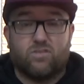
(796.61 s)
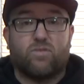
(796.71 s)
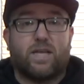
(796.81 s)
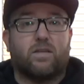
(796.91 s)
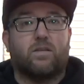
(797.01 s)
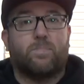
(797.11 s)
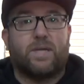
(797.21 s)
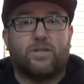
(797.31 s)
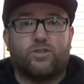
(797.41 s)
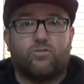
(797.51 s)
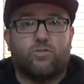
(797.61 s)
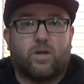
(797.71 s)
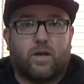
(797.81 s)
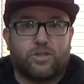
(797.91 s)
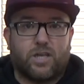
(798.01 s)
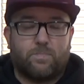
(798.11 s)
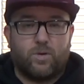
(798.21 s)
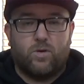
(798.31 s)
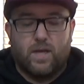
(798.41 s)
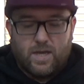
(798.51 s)
a regular pH neutral car
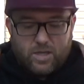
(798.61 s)
shampoo.